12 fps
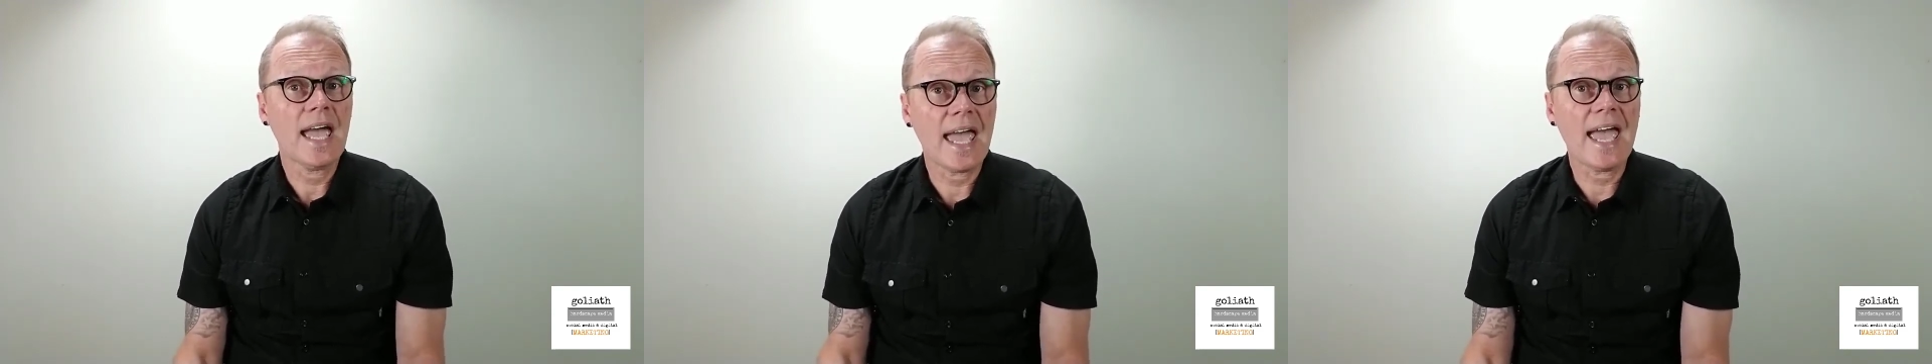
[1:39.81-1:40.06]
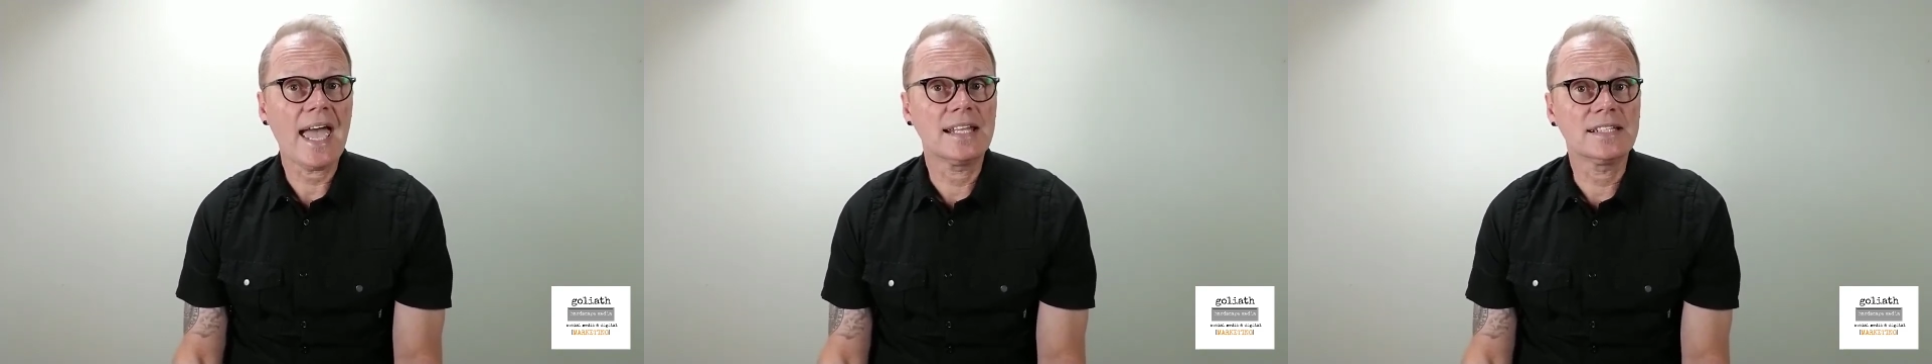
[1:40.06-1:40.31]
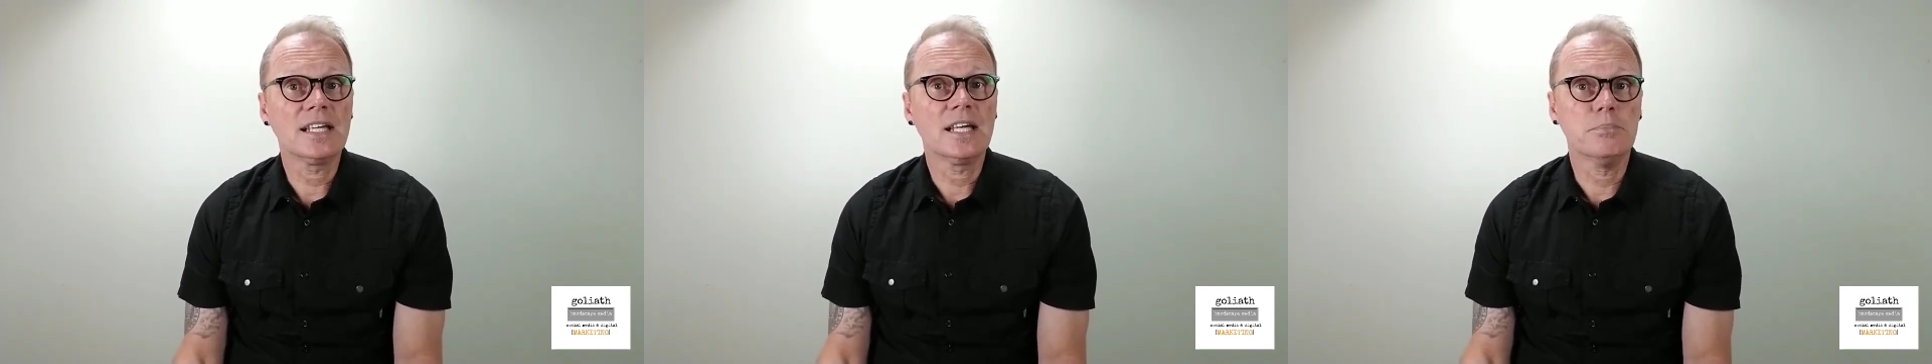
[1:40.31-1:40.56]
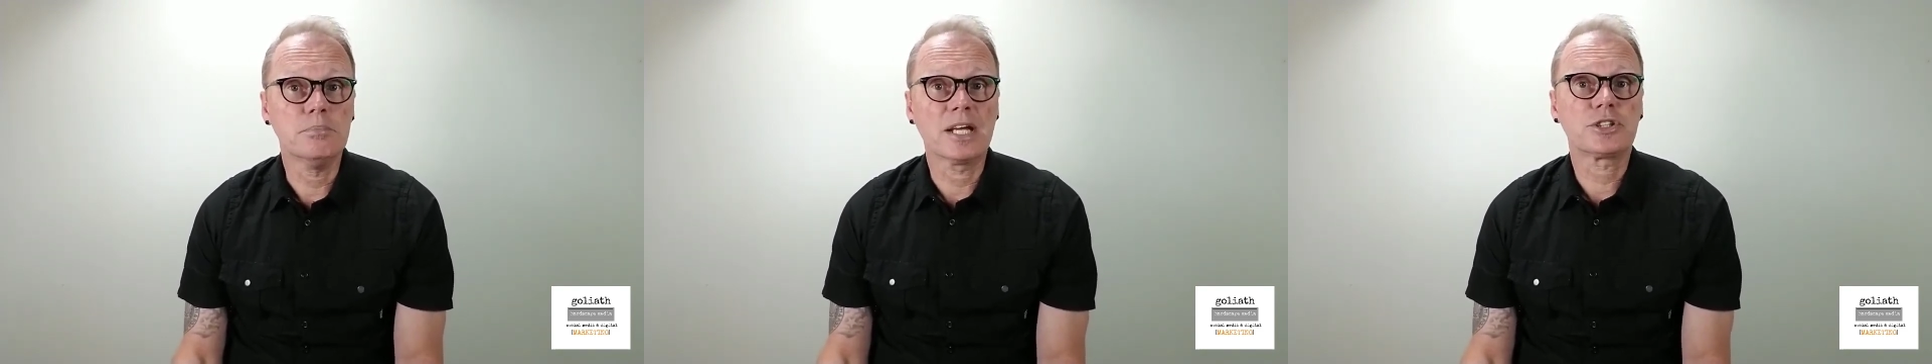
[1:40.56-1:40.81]
and
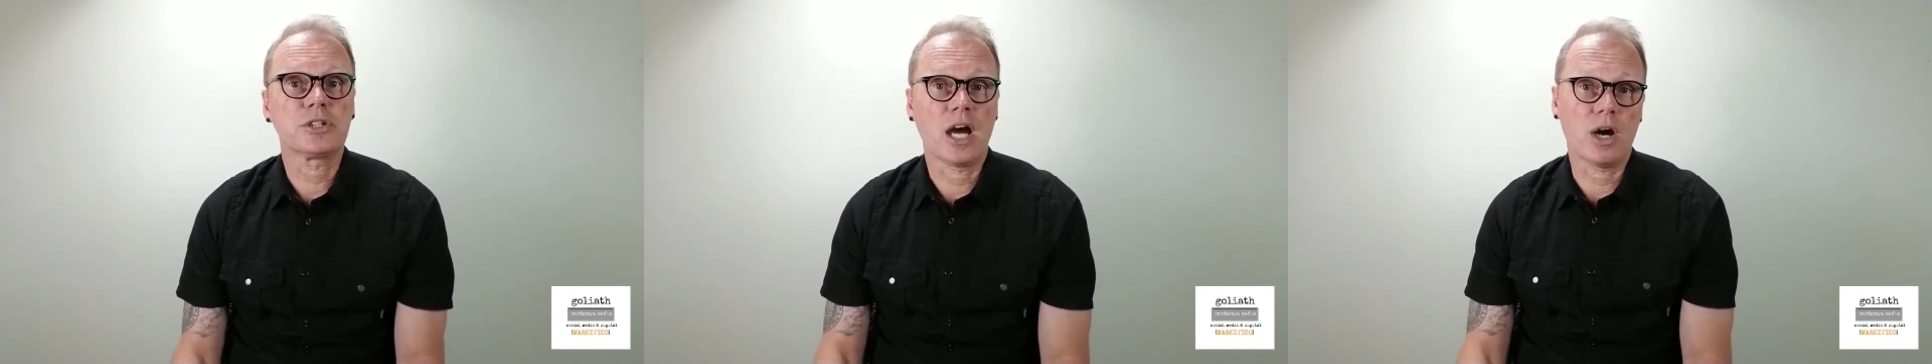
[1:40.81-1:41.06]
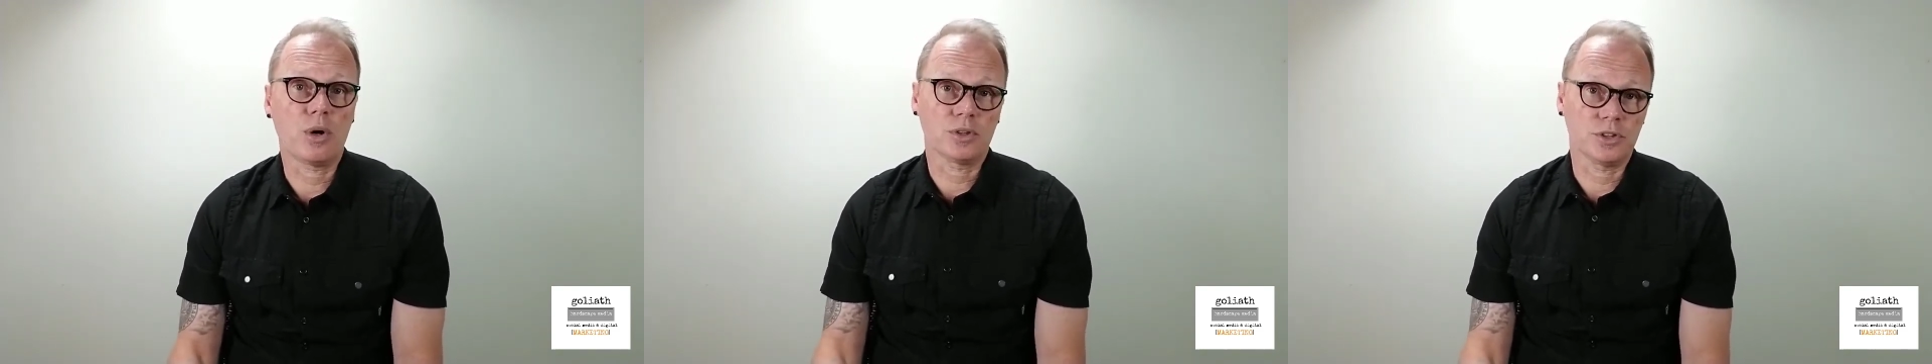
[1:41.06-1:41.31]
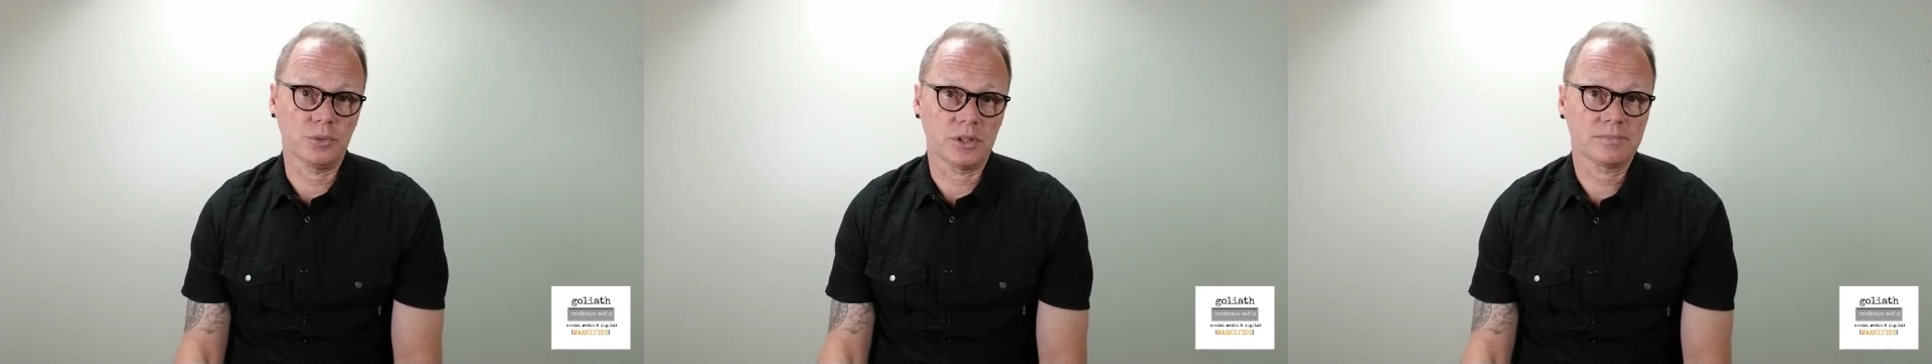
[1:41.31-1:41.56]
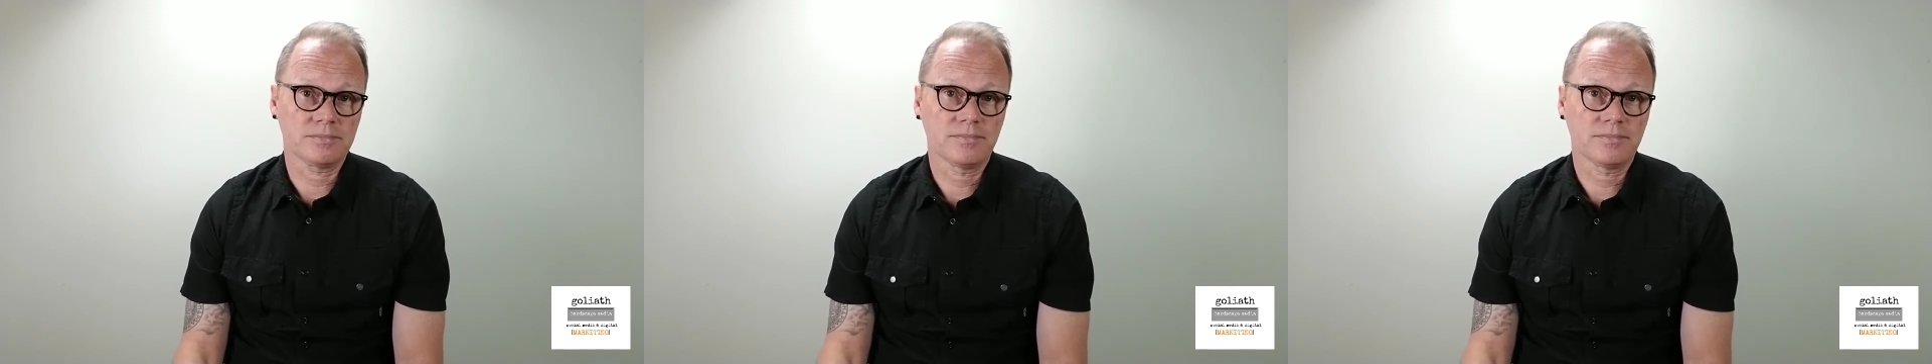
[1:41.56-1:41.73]
measure how we're doing.